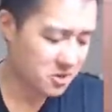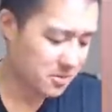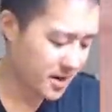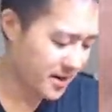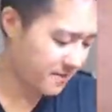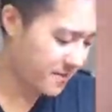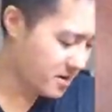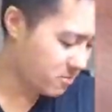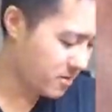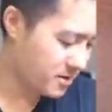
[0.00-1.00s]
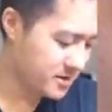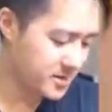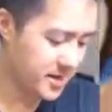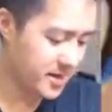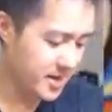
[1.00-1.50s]
but I very rarely
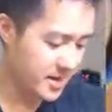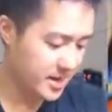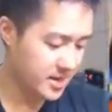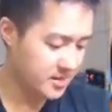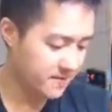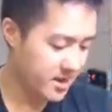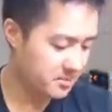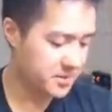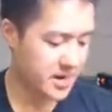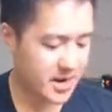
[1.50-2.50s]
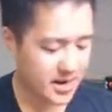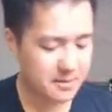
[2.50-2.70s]
see it. It's Venom Shot.